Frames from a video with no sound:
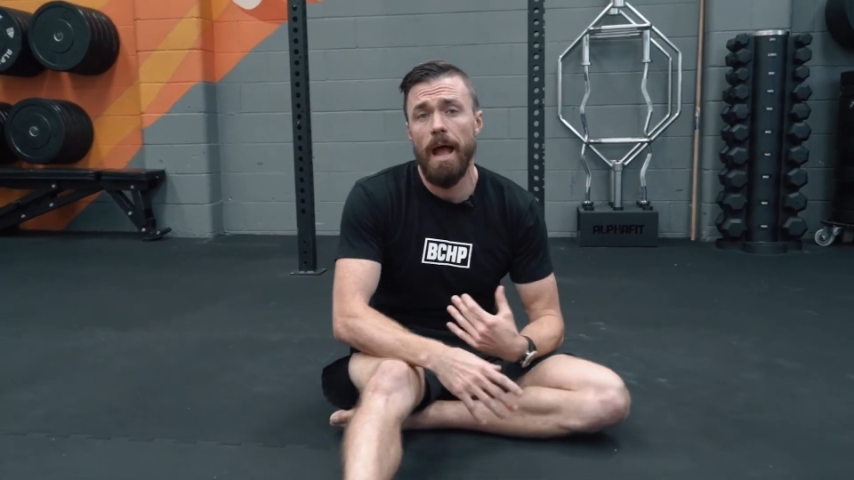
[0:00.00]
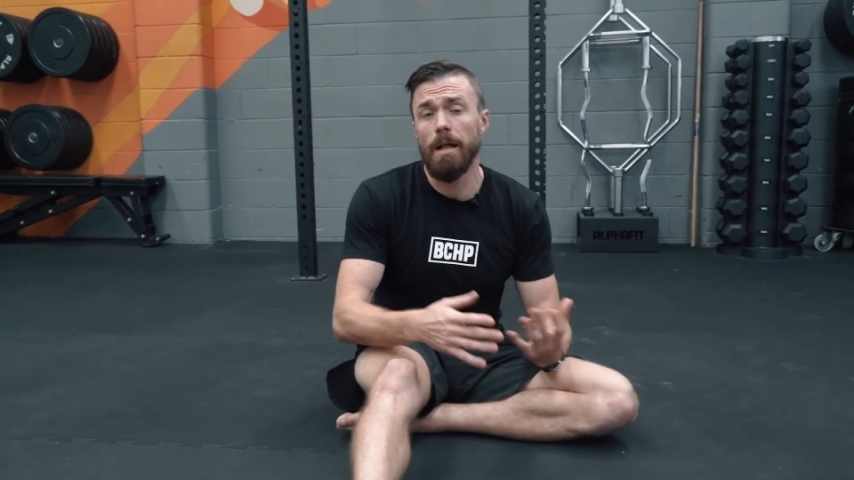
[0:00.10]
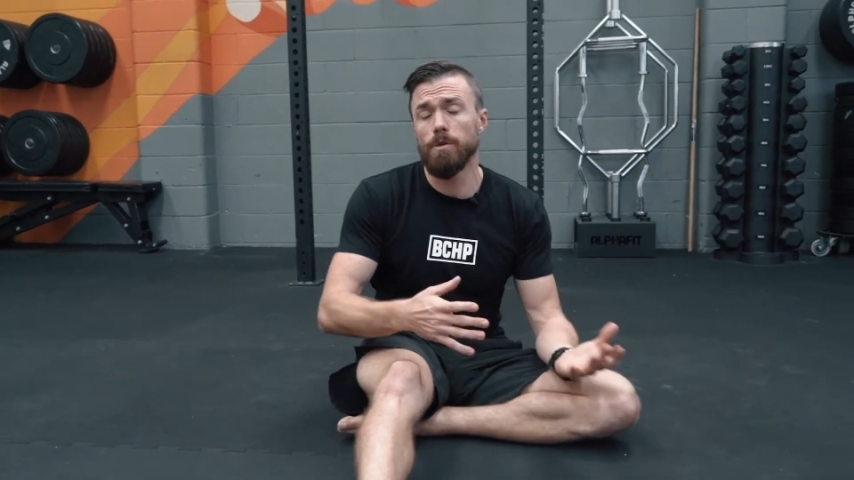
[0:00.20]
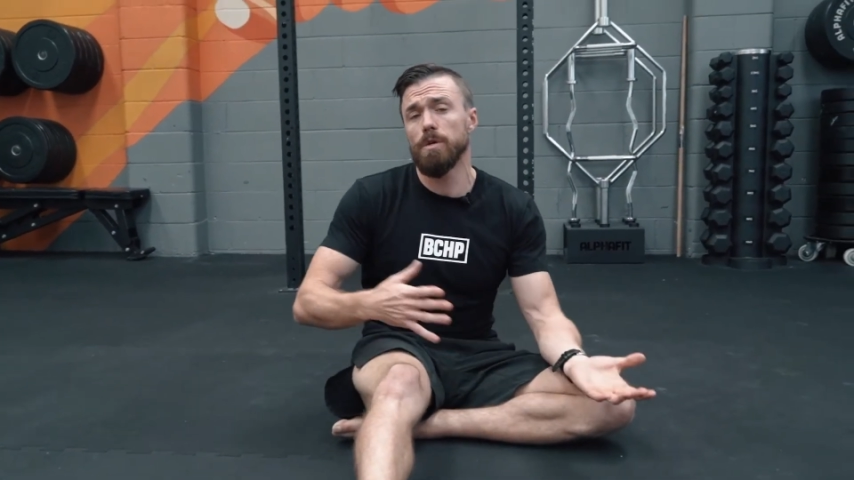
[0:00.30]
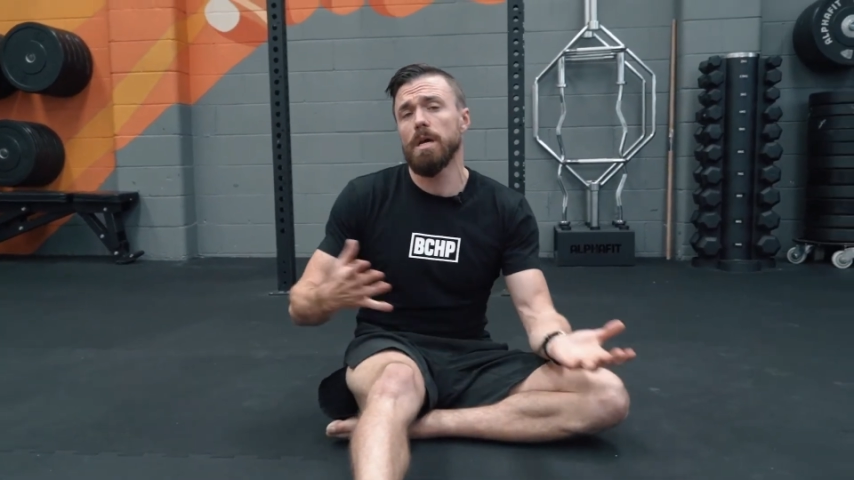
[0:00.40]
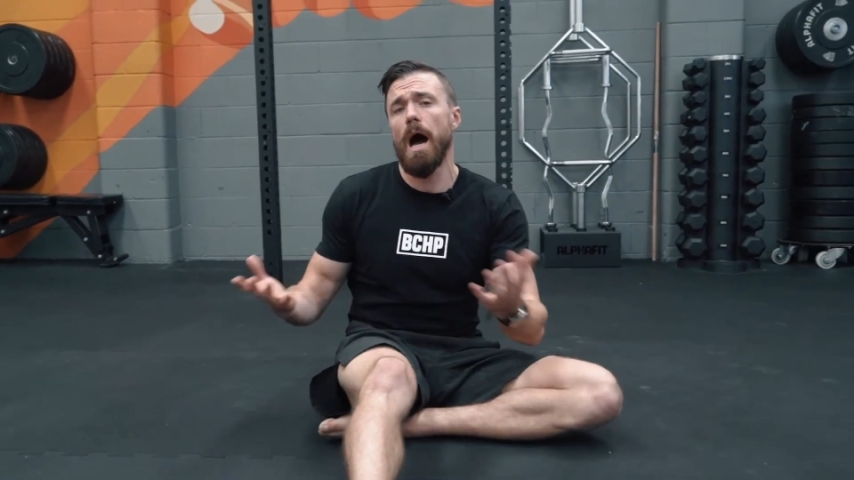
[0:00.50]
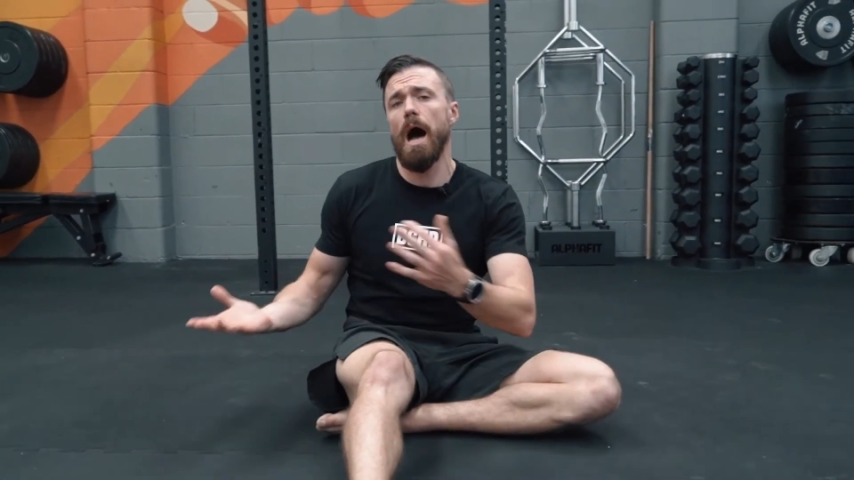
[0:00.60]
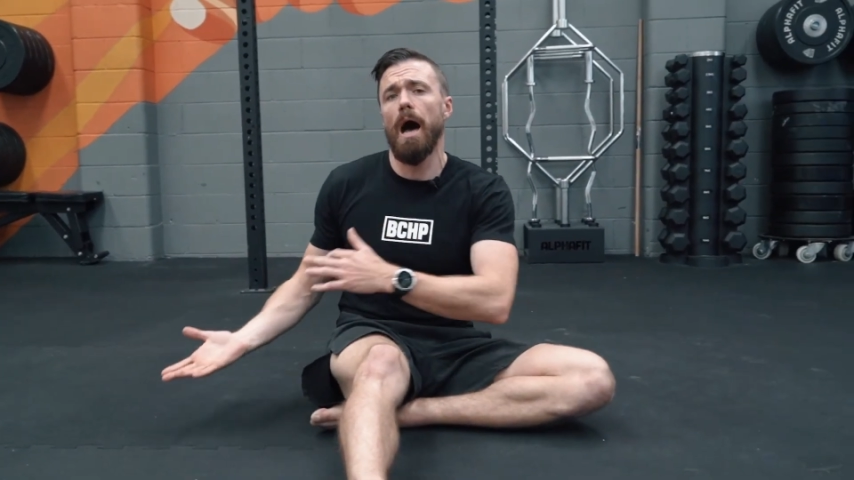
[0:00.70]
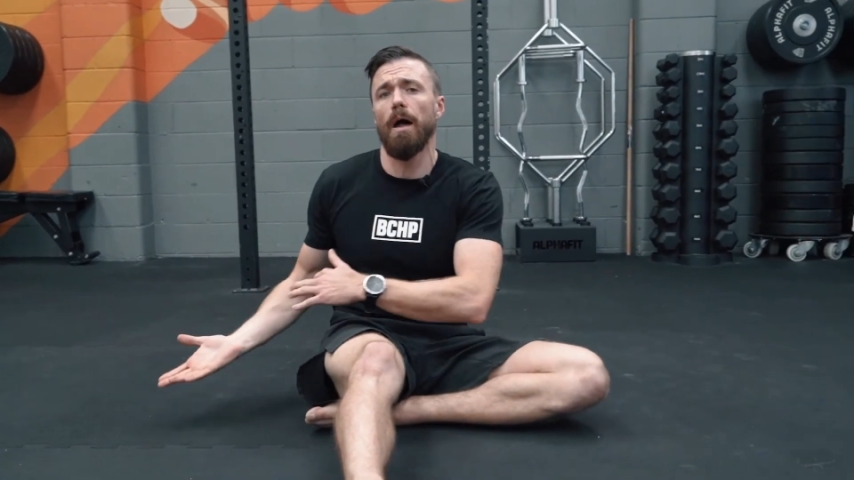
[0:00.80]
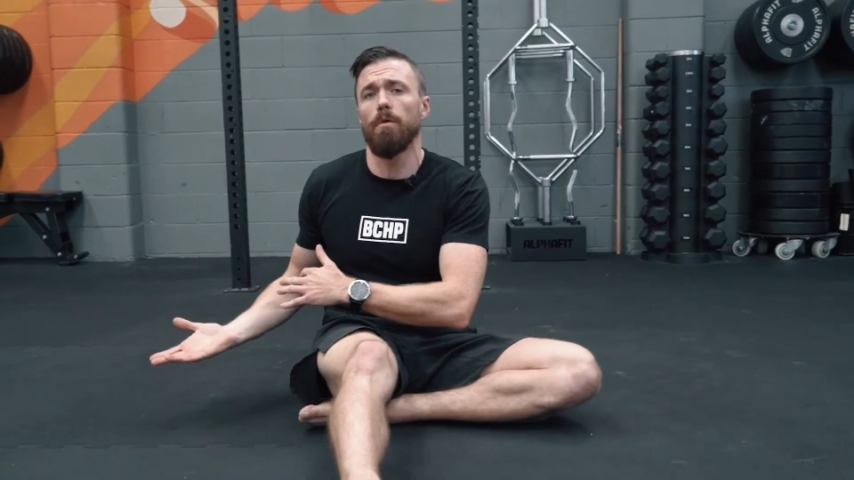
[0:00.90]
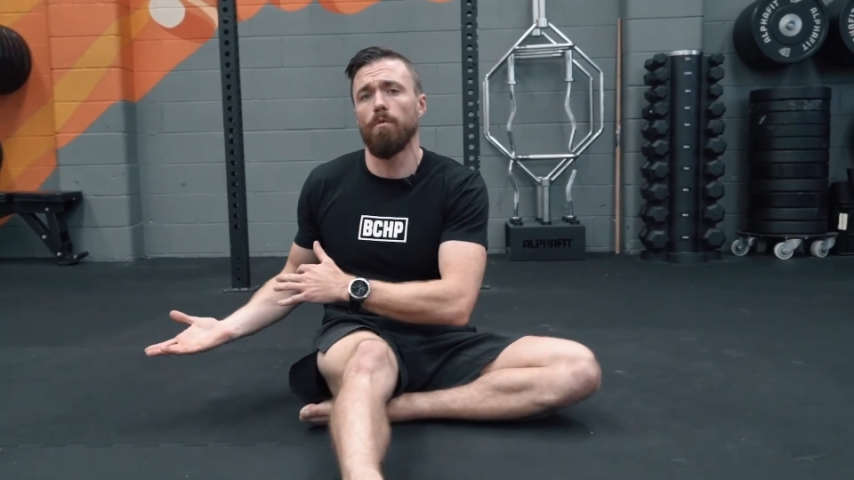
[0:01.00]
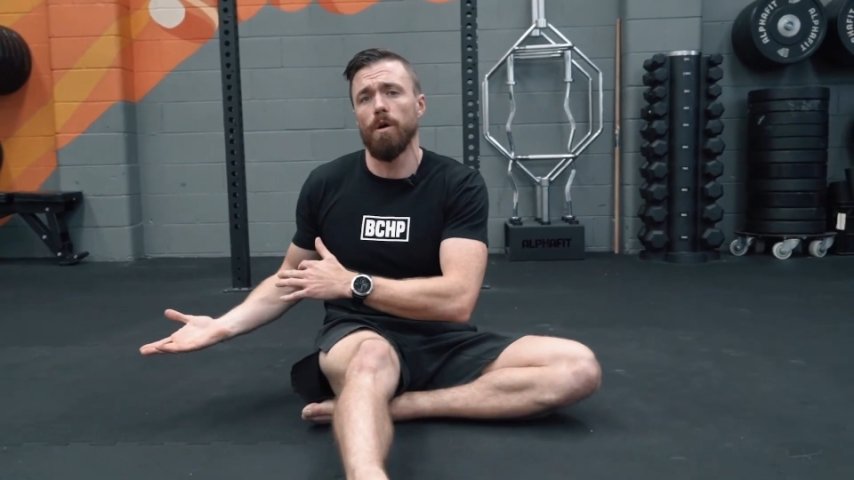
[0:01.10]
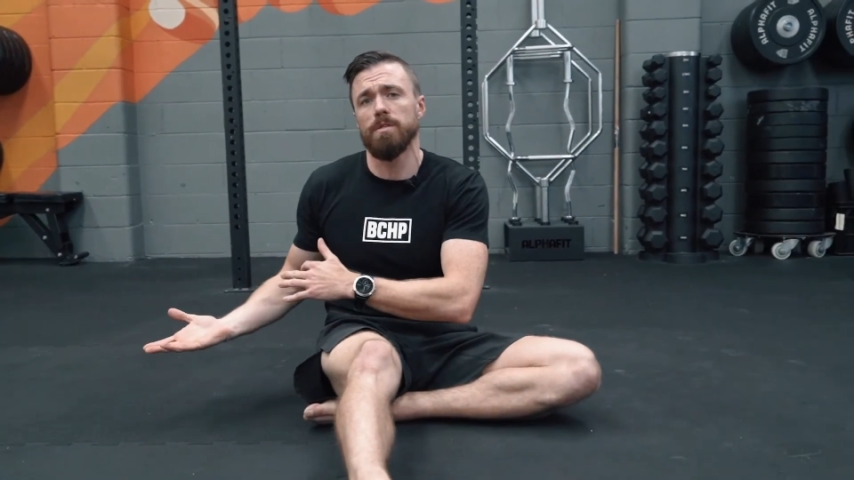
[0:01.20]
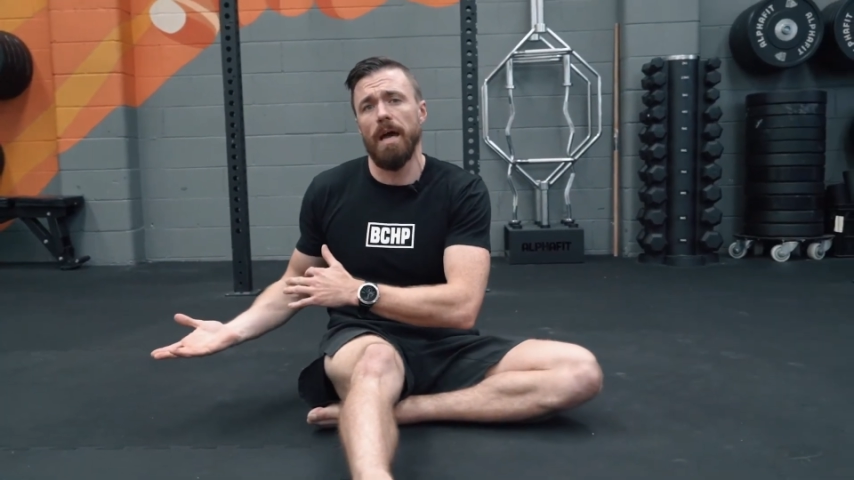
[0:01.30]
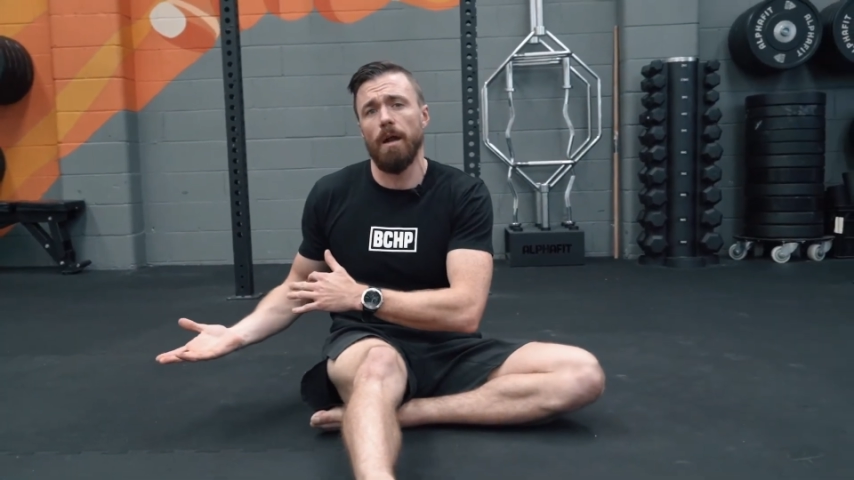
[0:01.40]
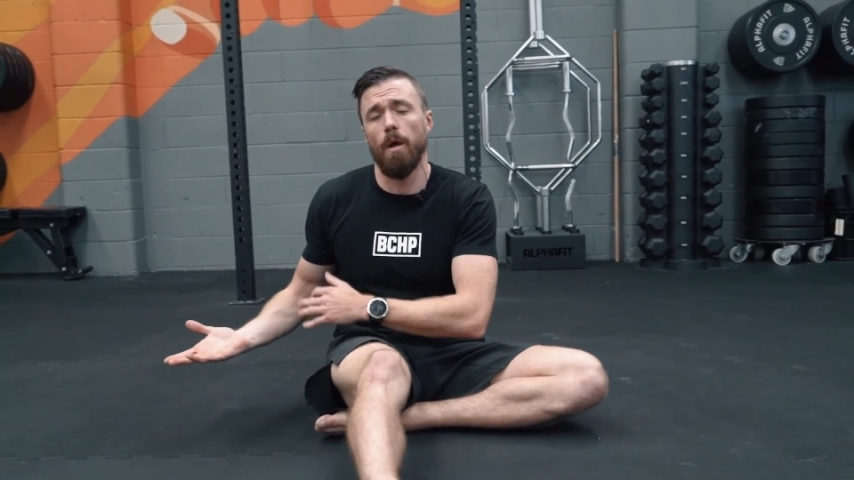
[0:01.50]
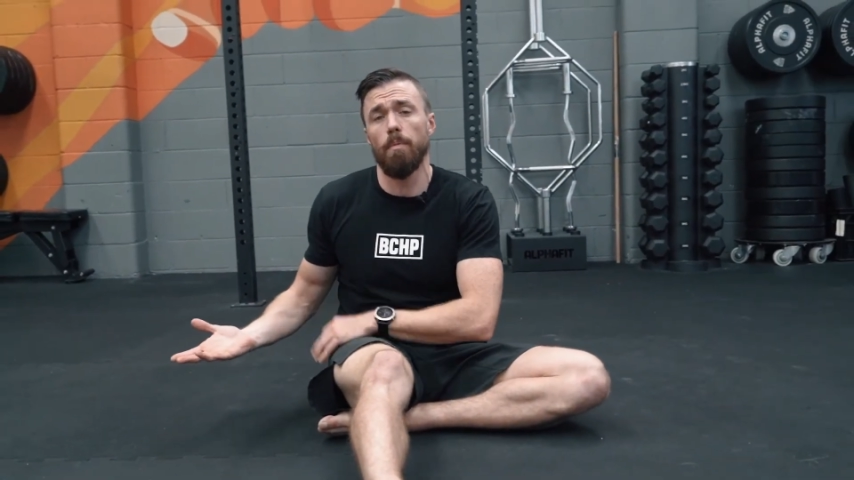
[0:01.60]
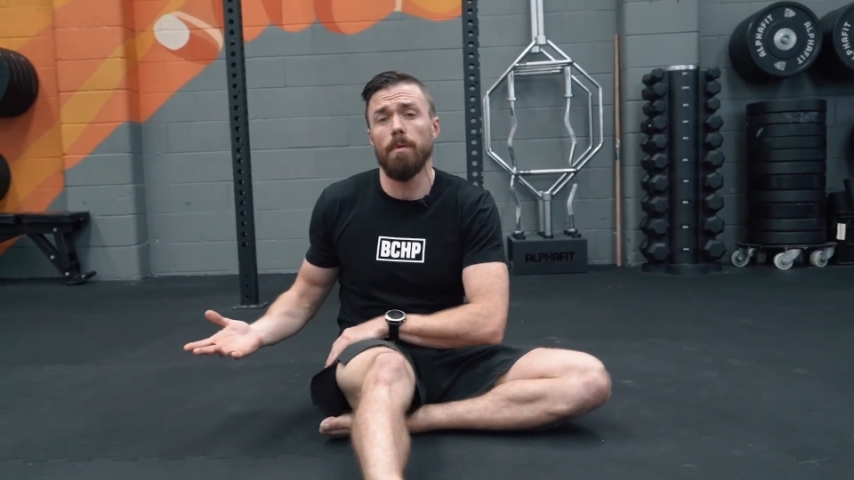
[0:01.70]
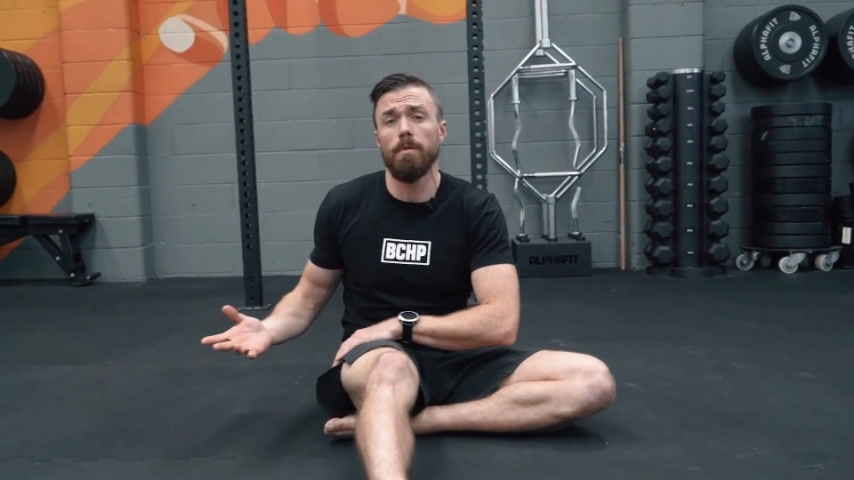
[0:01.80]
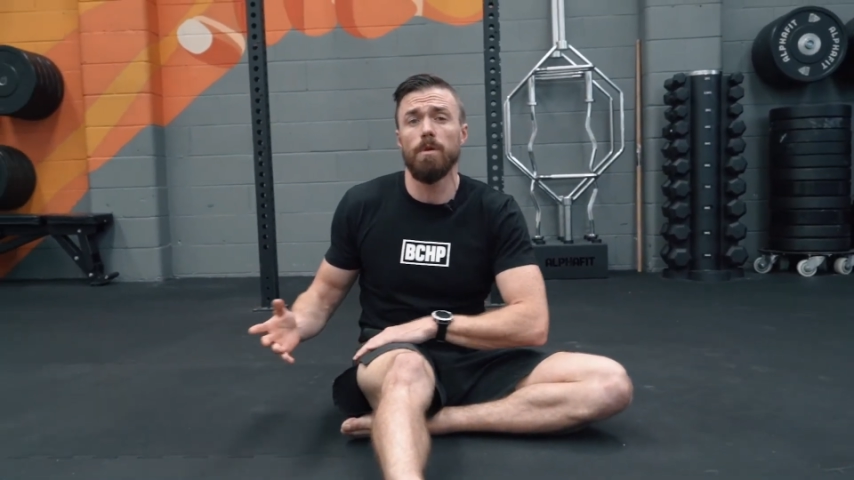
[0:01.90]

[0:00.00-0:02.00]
and you can't rotate open,